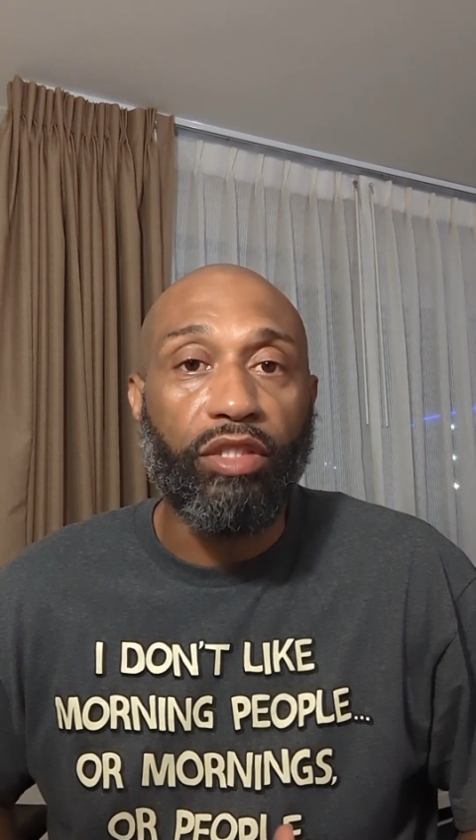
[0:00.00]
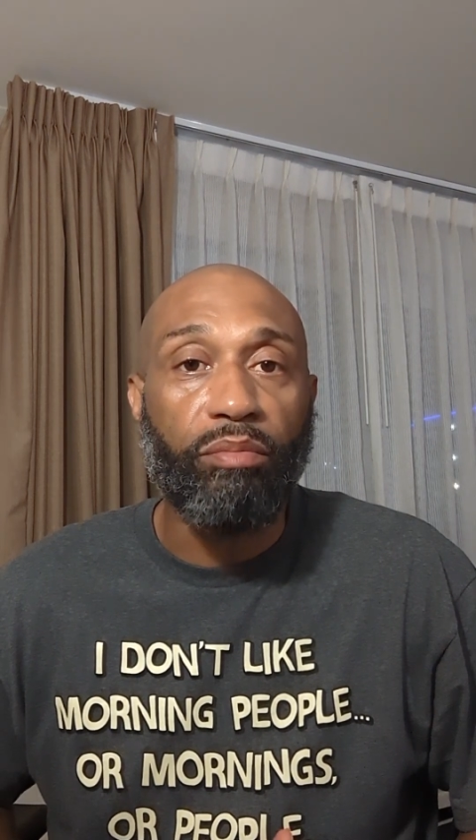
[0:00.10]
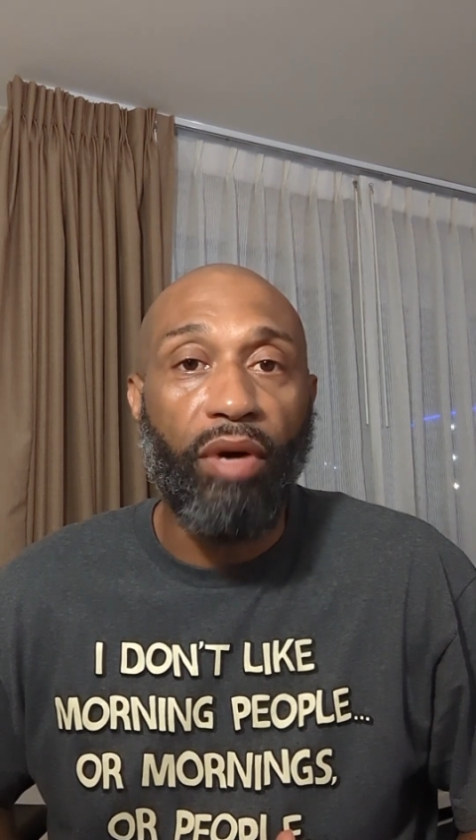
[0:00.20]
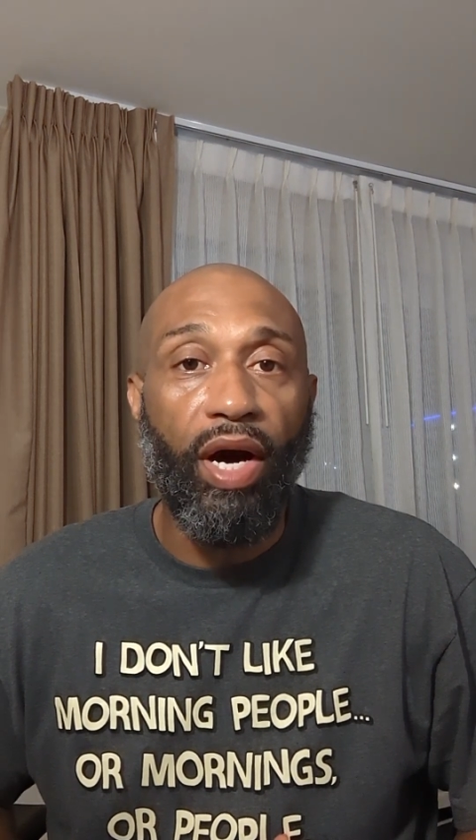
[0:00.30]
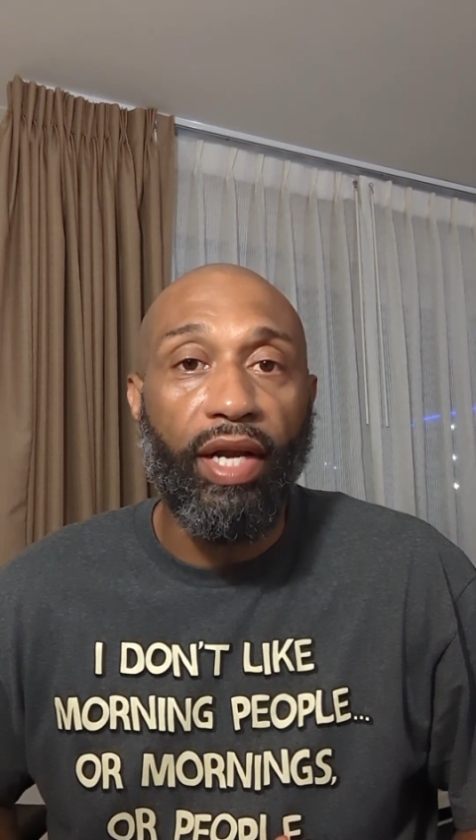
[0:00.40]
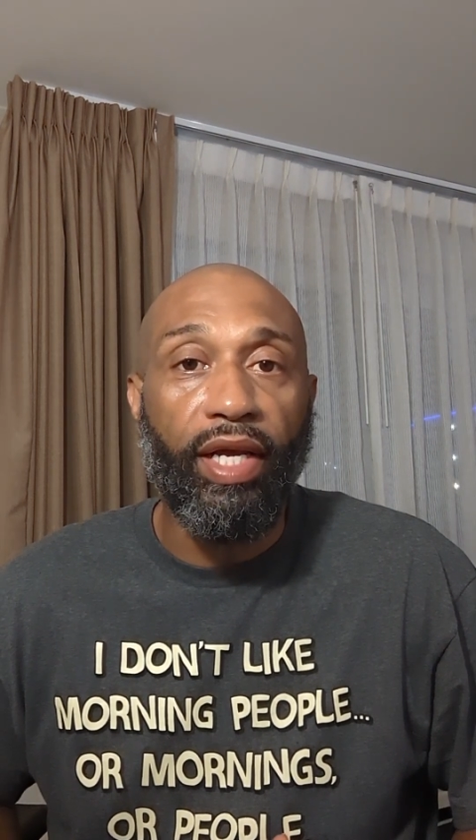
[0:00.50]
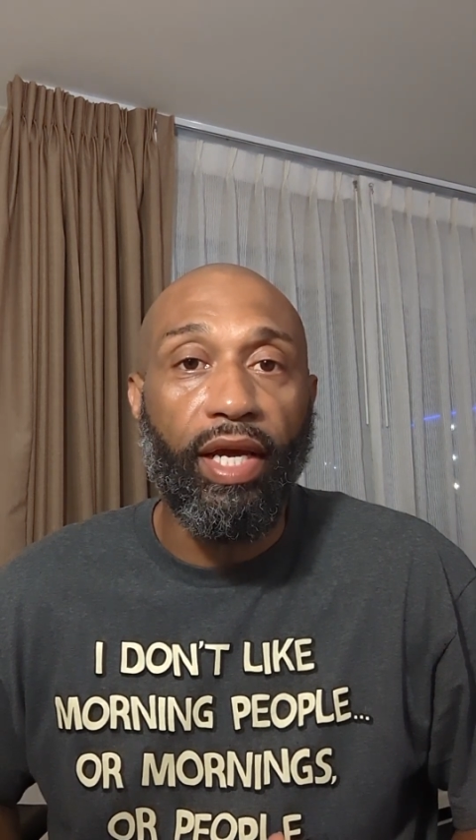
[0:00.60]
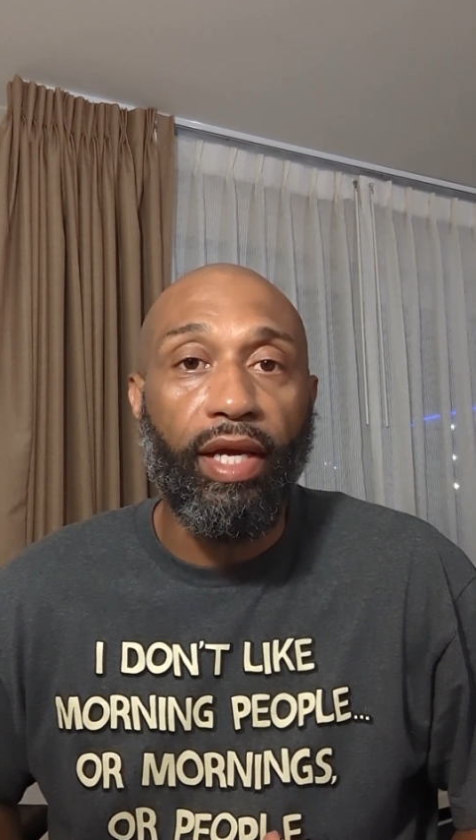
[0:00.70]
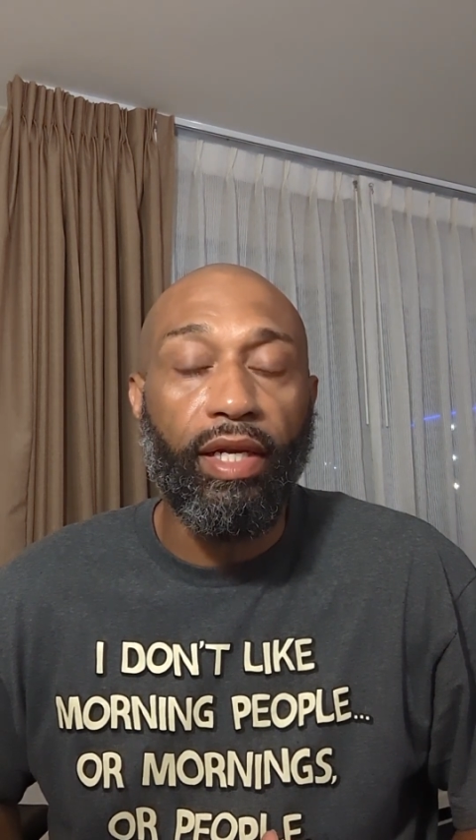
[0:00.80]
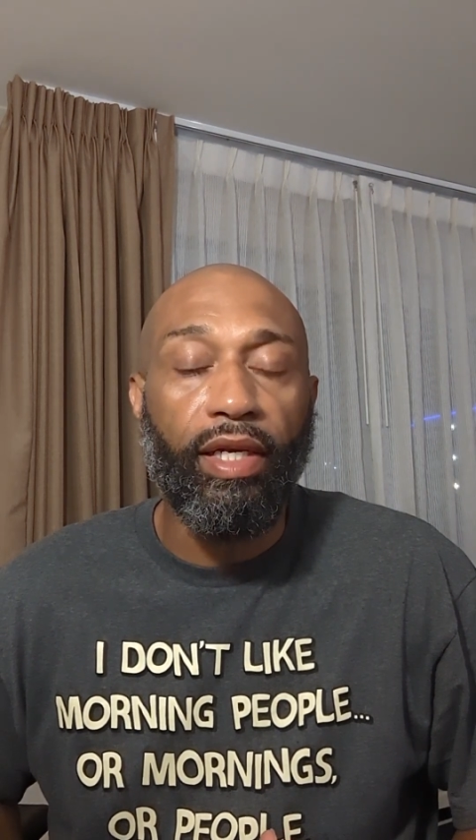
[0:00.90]
spot
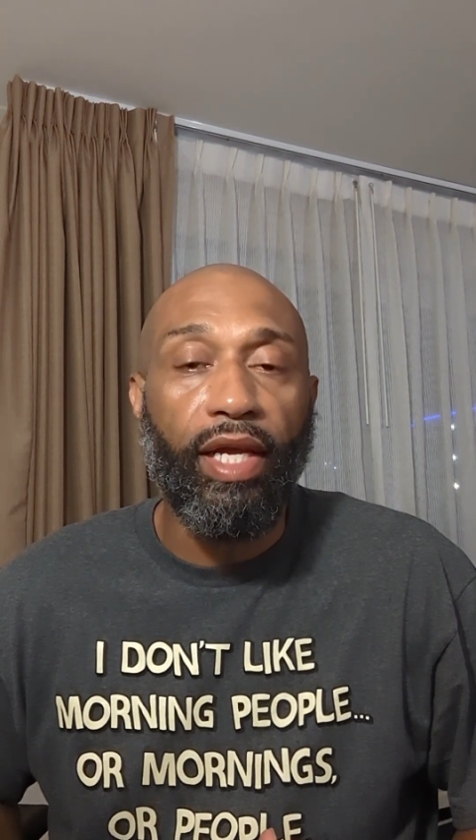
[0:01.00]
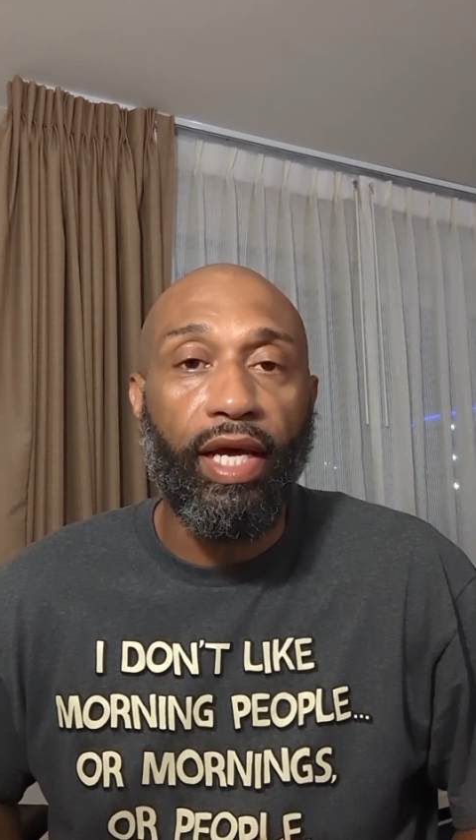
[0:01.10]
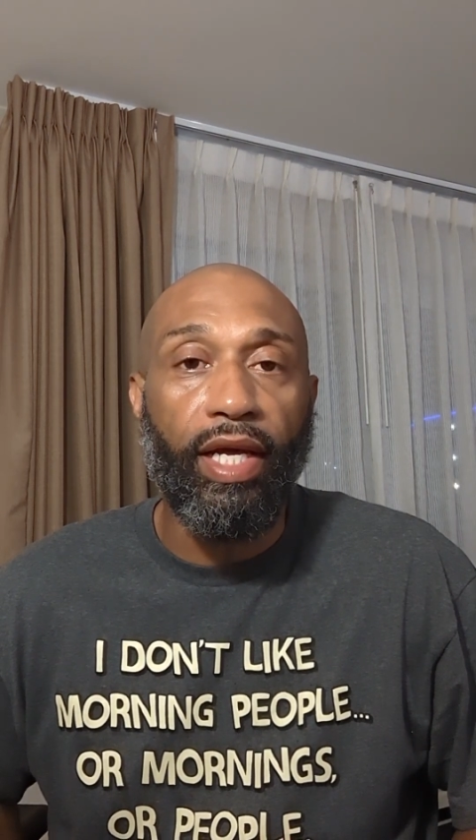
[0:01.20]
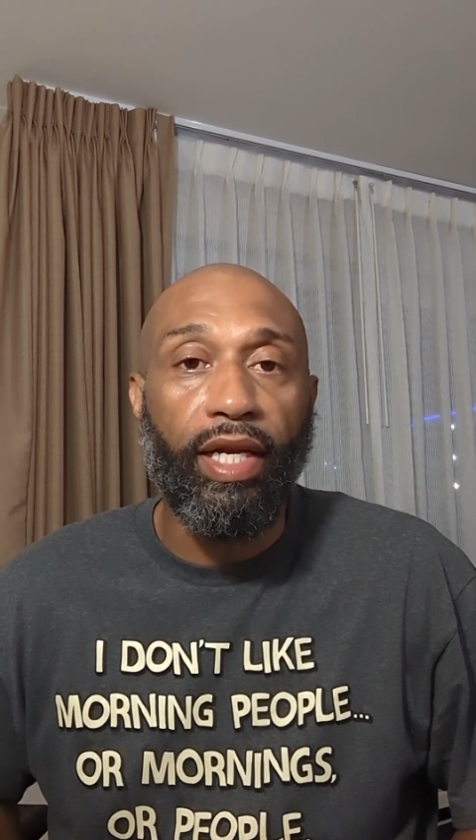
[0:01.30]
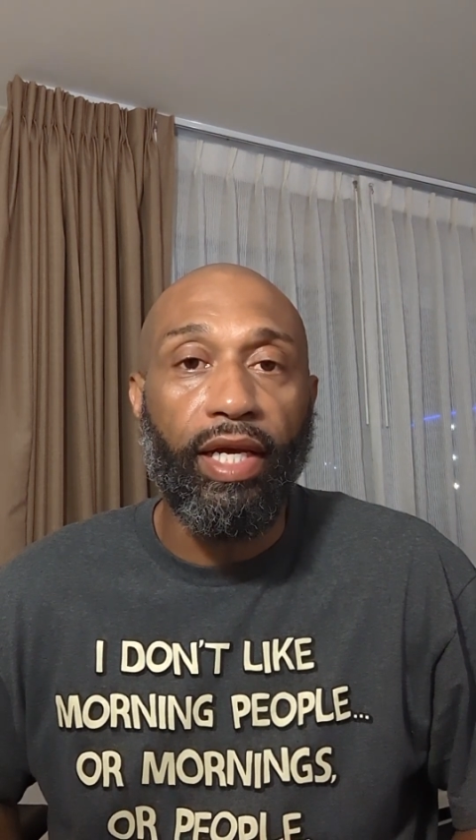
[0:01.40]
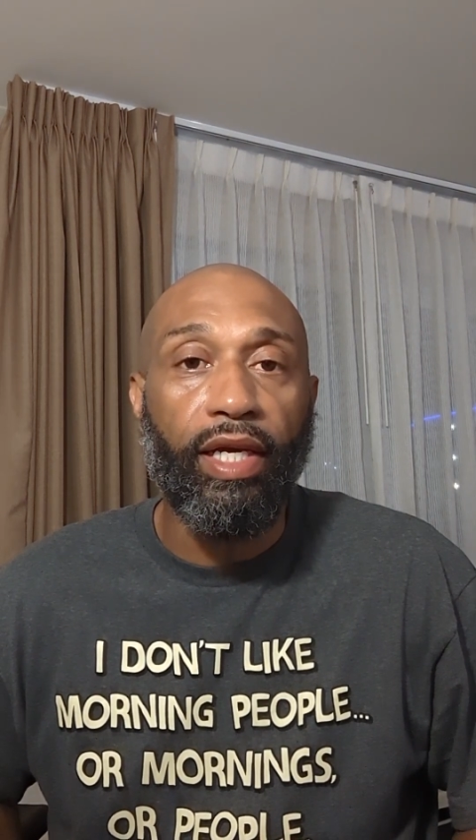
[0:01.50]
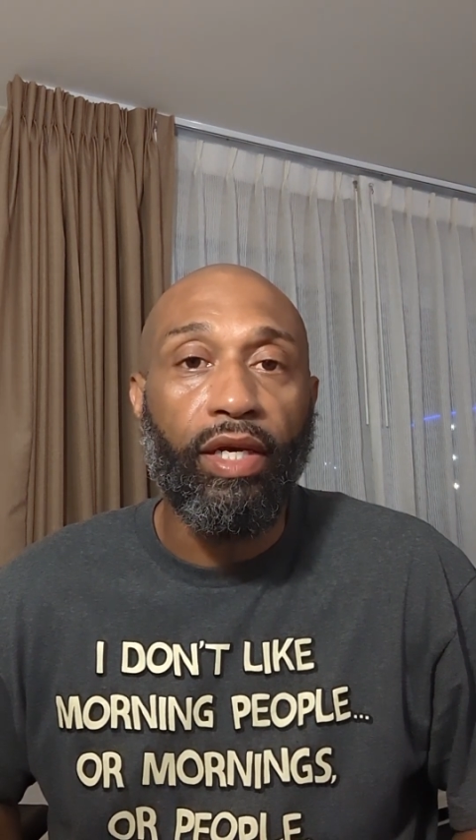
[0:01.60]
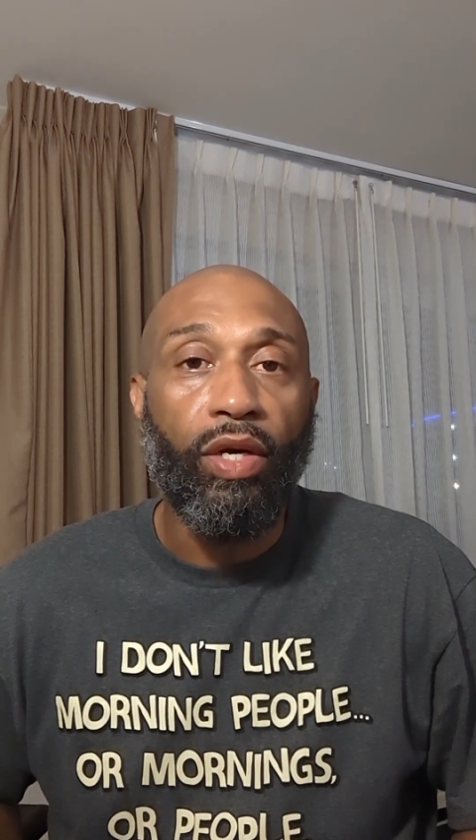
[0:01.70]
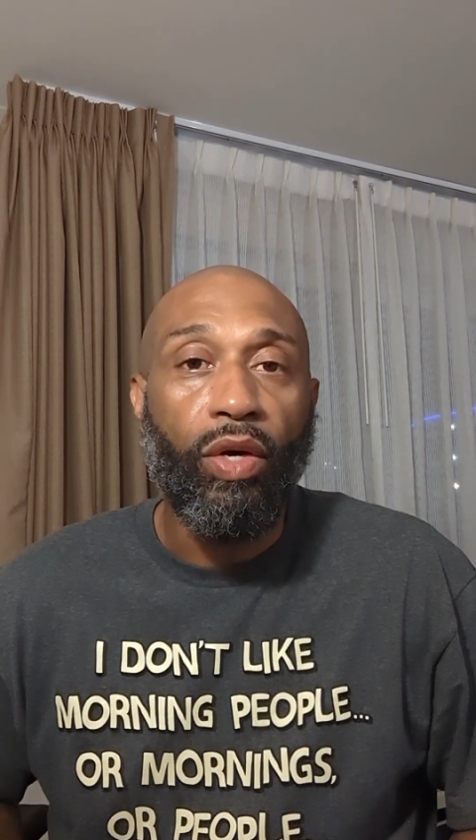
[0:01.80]
in LA